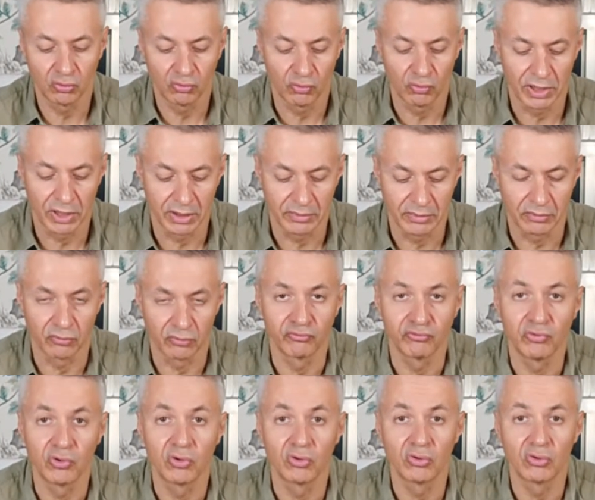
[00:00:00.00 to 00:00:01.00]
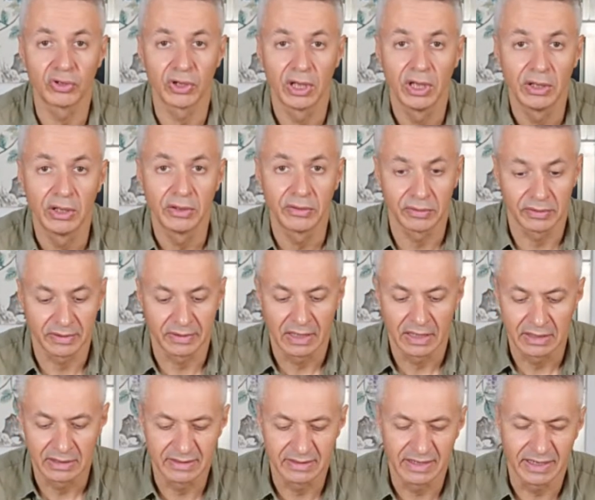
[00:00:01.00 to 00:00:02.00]
where the
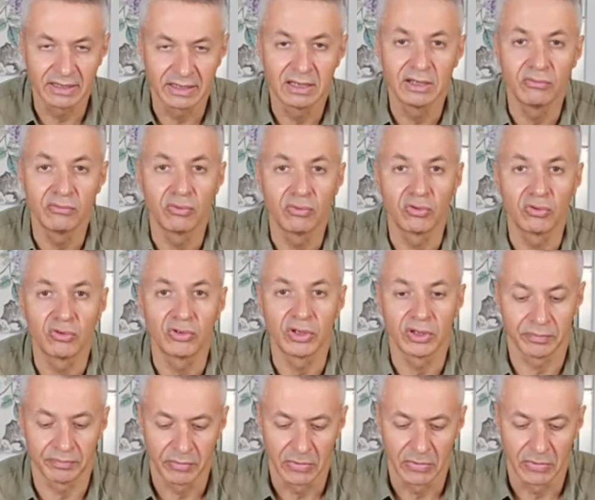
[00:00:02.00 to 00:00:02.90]
tightly rolled